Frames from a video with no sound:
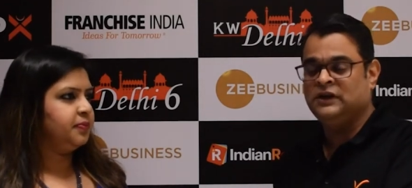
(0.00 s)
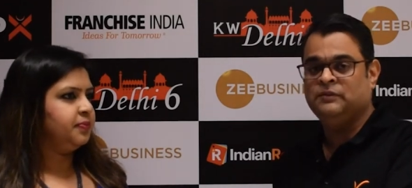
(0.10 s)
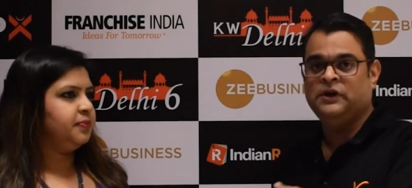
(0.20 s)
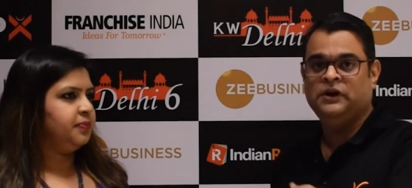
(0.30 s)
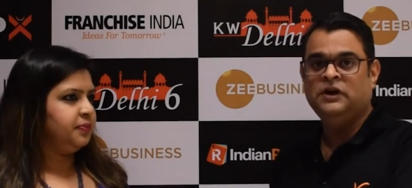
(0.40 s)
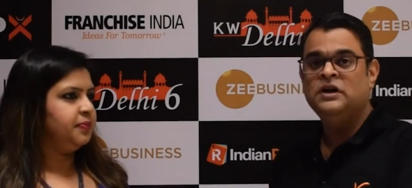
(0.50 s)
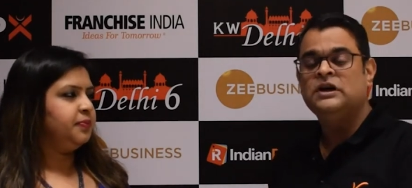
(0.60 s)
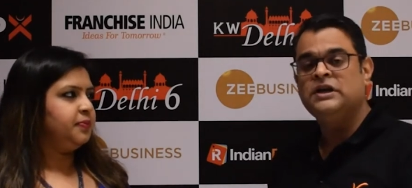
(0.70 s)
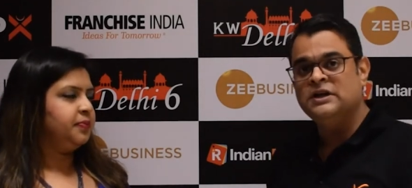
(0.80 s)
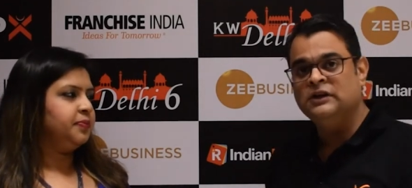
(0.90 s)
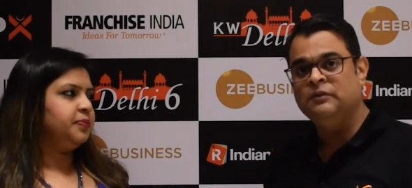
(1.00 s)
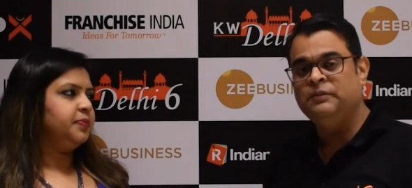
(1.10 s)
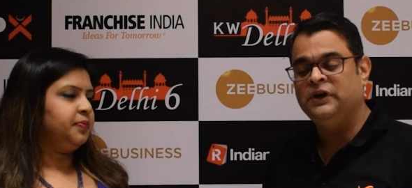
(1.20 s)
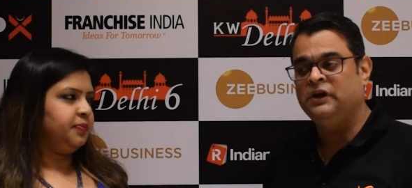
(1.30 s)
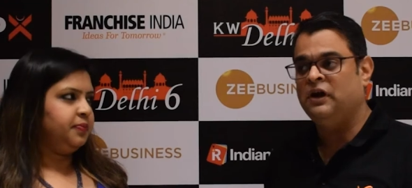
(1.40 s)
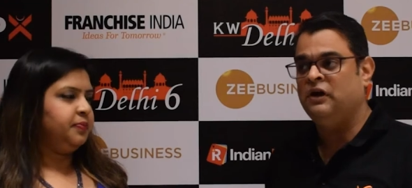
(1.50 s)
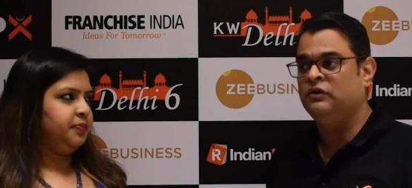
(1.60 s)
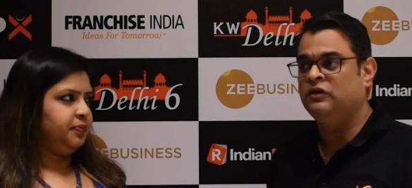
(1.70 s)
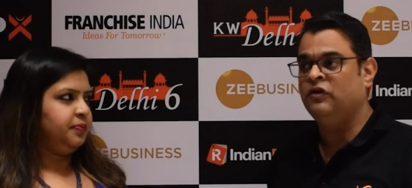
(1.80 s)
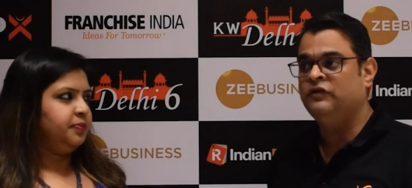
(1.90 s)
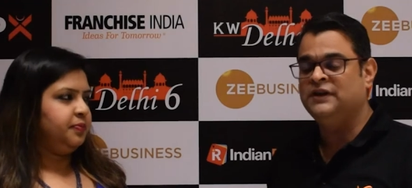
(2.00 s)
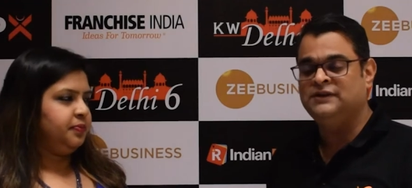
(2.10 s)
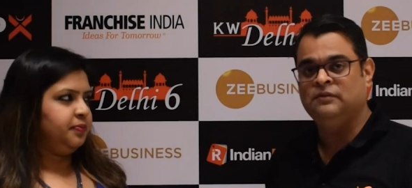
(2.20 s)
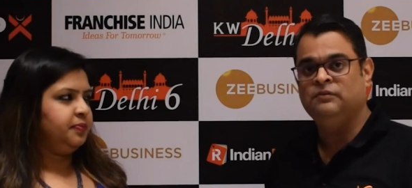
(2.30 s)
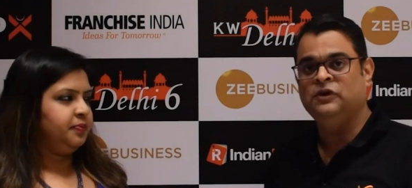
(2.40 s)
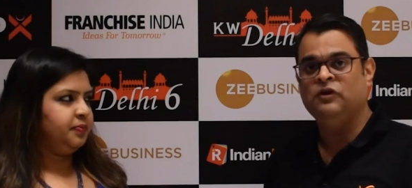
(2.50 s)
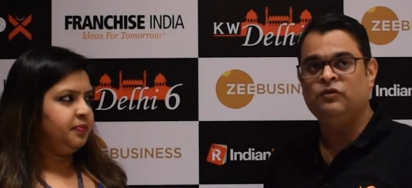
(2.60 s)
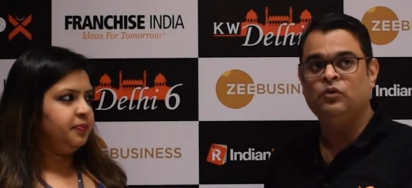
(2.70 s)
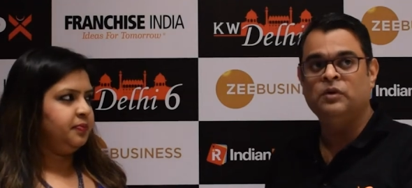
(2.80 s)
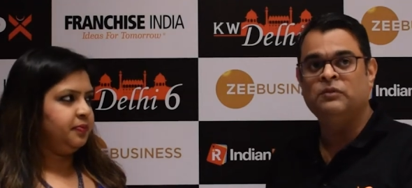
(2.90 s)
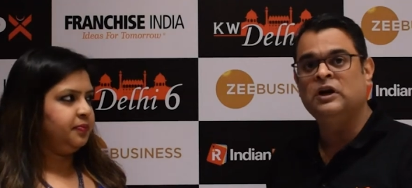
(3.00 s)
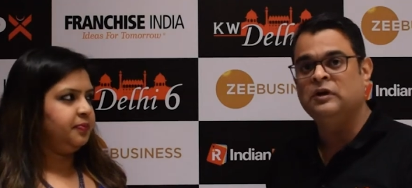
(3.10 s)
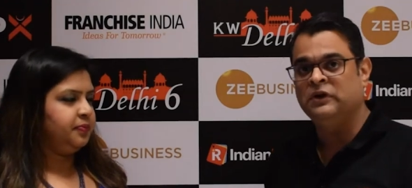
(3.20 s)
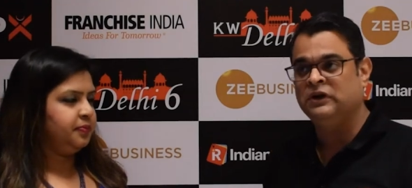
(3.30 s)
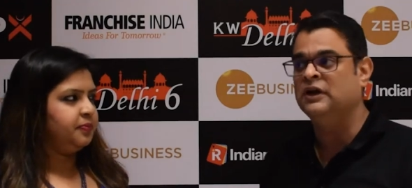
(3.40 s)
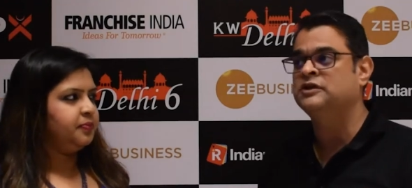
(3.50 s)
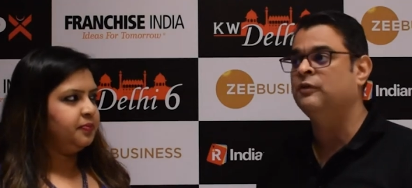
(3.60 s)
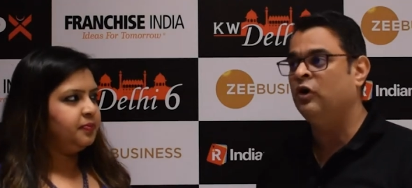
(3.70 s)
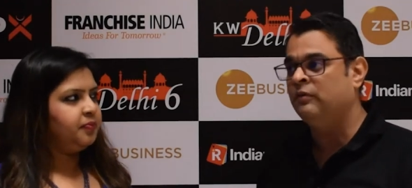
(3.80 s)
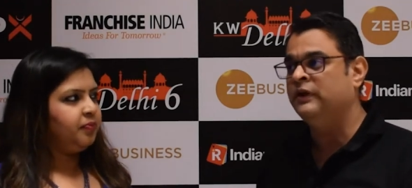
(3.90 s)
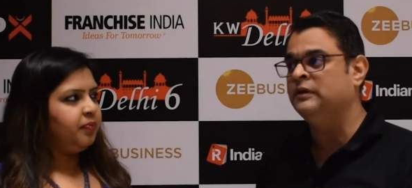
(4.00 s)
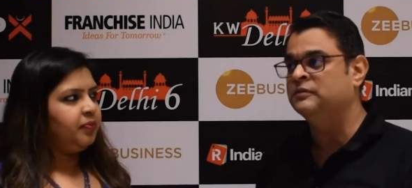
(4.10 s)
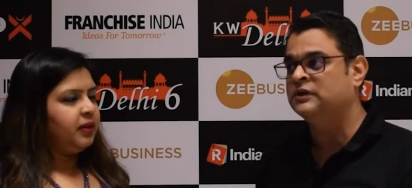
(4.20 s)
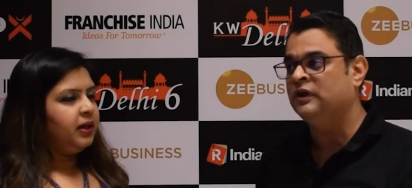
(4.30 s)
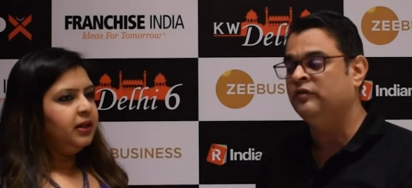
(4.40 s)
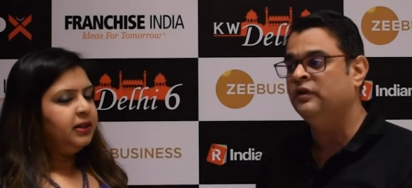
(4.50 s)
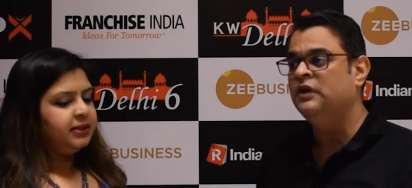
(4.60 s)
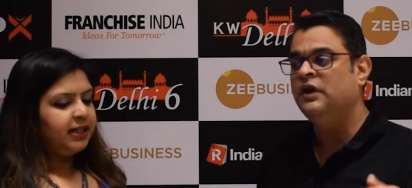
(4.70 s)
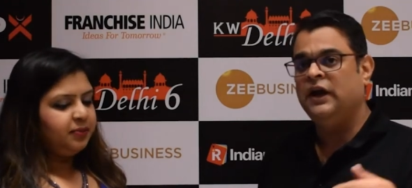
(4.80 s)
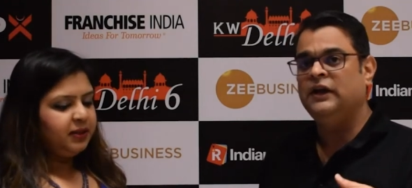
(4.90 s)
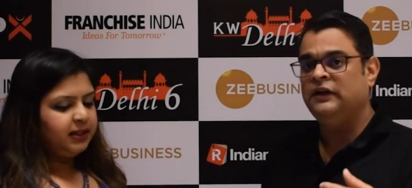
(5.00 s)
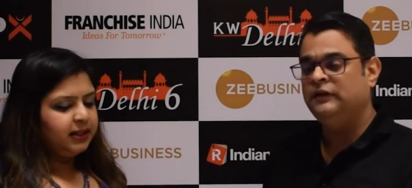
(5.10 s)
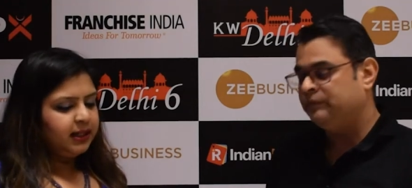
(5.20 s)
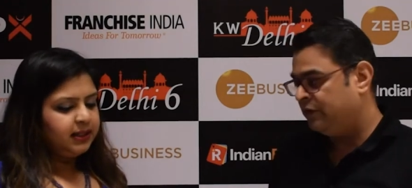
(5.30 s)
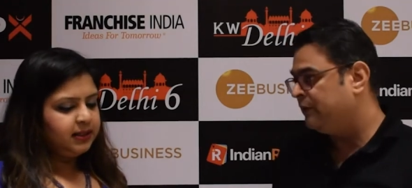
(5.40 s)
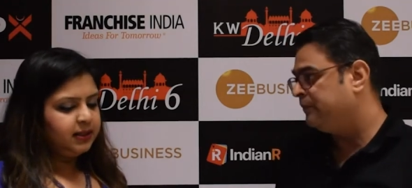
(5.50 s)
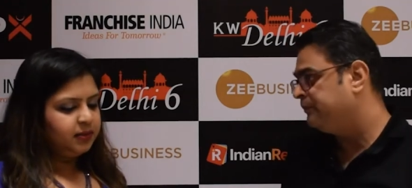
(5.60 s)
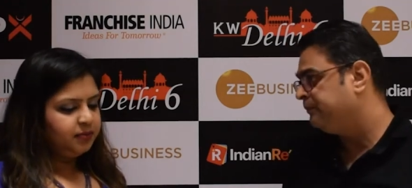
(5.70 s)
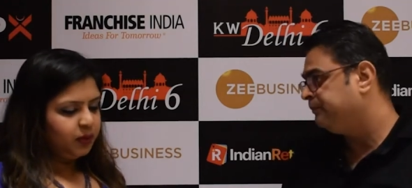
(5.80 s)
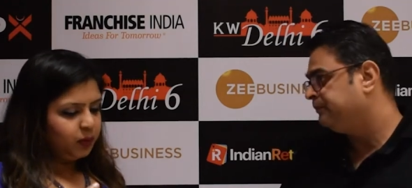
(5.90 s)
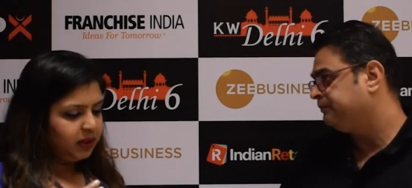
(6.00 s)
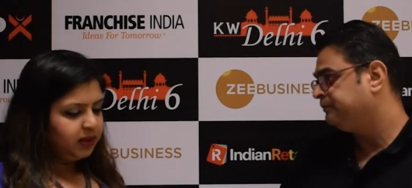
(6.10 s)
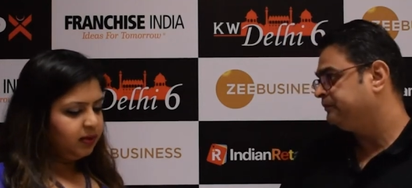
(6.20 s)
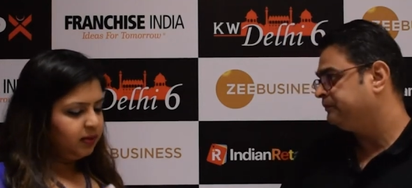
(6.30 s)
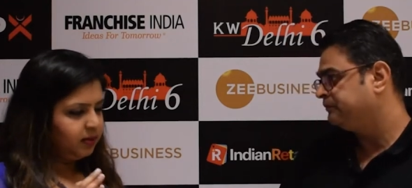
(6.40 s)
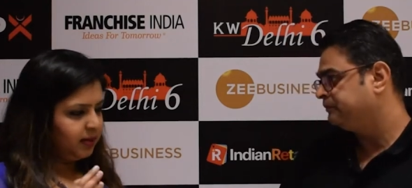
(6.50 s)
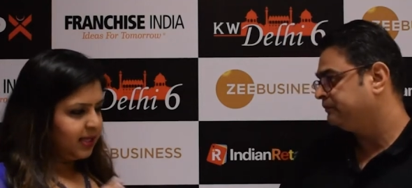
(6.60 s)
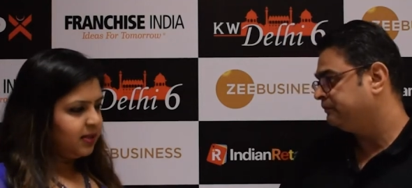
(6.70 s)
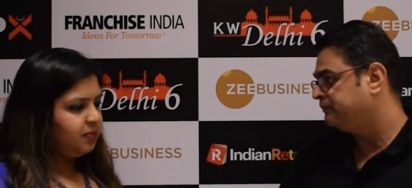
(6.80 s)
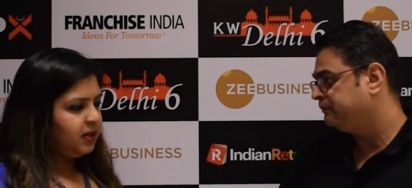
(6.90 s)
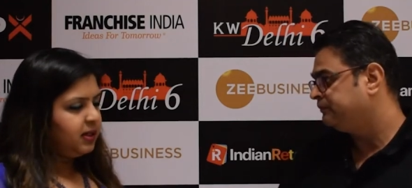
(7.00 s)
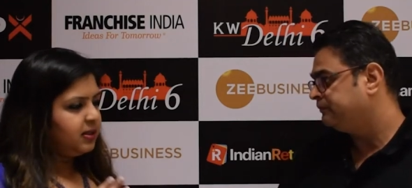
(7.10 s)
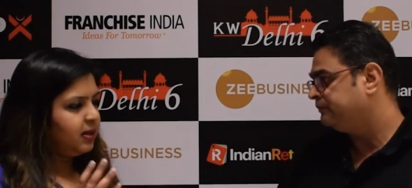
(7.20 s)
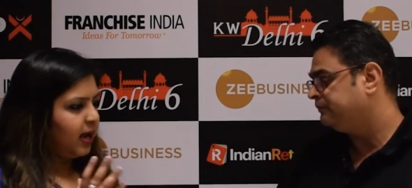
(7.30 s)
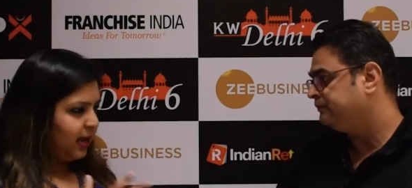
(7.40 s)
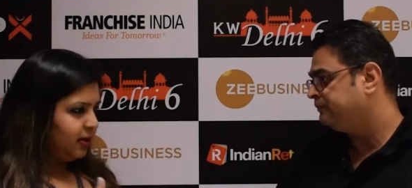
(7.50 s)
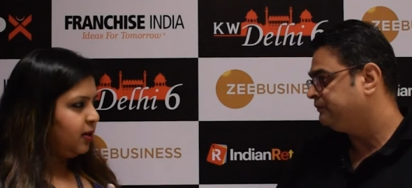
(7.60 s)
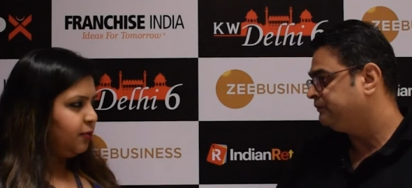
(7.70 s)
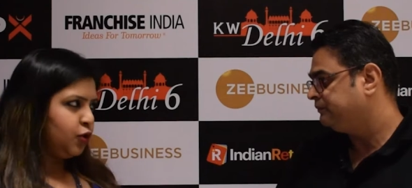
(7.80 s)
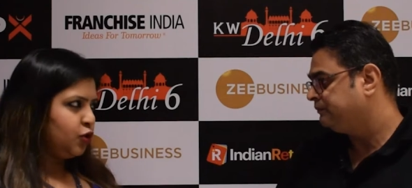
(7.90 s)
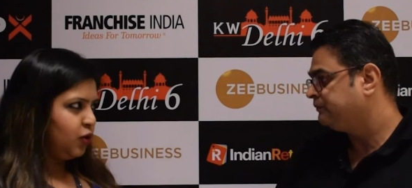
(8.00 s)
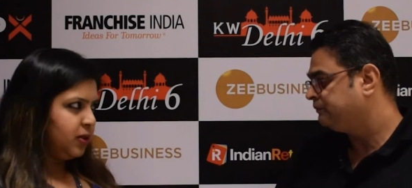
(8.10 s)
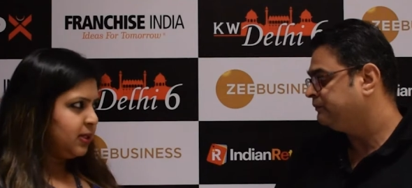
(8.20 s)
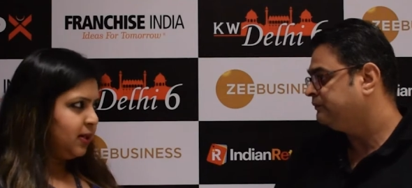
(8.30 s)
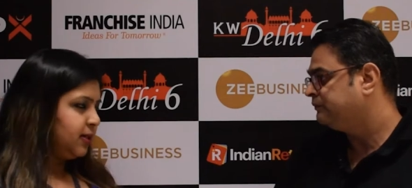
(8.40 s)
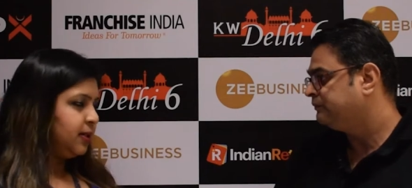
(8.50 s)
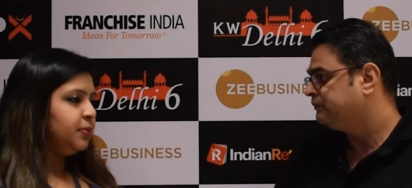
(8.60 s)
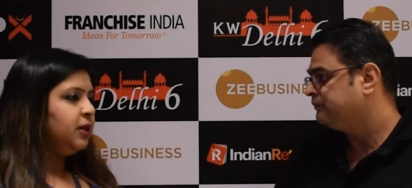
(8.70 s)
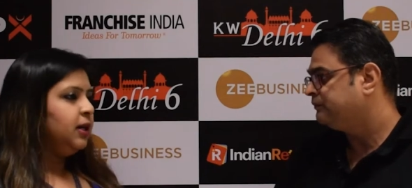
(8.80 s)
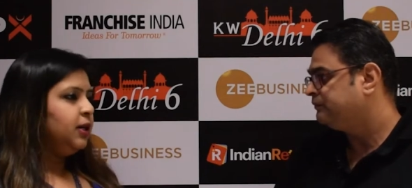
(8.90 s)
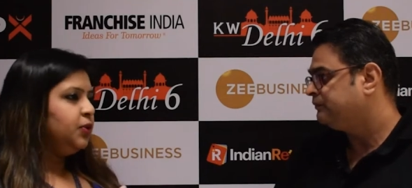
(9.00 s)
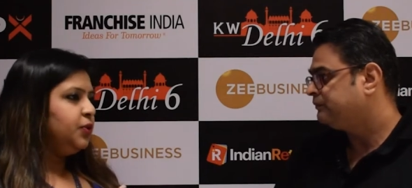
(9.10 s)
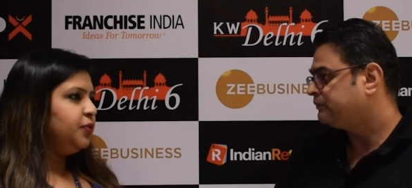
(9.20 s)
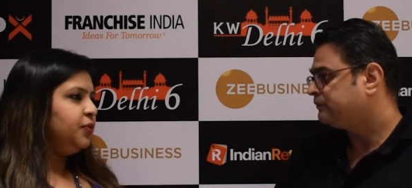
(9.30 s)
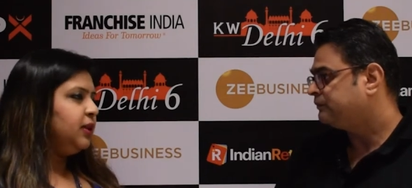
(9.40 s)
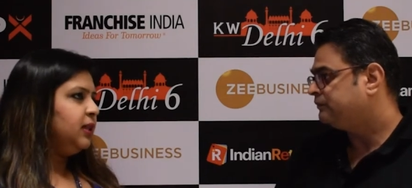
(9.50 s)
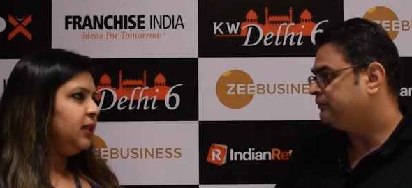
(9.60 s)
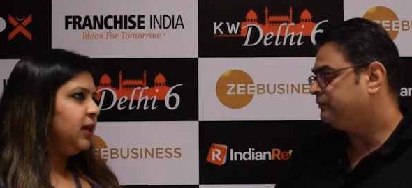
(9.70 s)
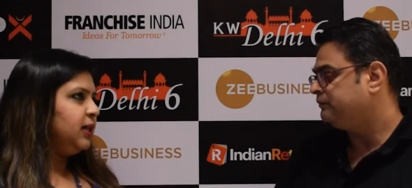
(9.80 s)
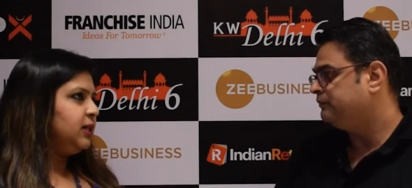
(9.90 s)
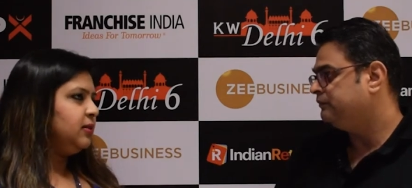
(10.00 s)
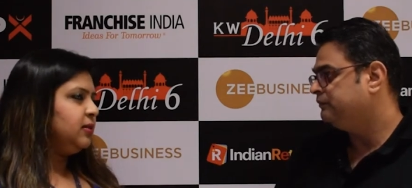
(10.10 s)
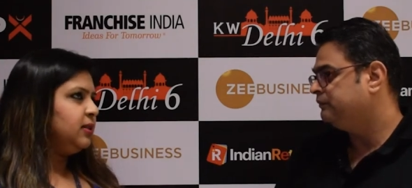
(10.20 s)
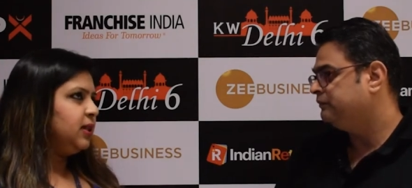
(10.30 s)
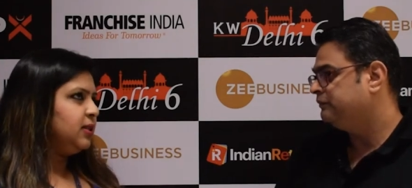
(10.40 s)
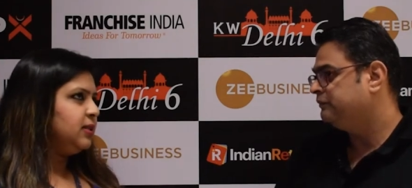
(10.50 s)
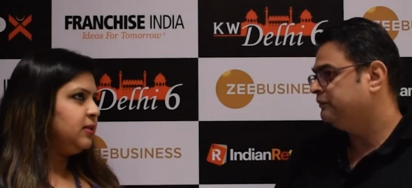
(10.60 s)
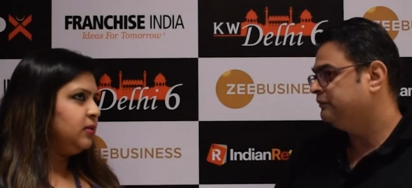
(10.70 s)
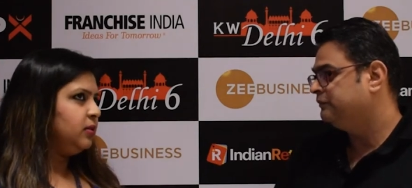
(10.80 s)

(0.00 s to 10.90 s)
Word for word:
Speaker 1: thereby taking the pain out of the SMB of doing multiple tasks all by himself. Tell and, me uh, that yeah.
Speaker 2: uh, with the SMBs mm. and of course you're a mm. startup, do you feel that uh, there is uh,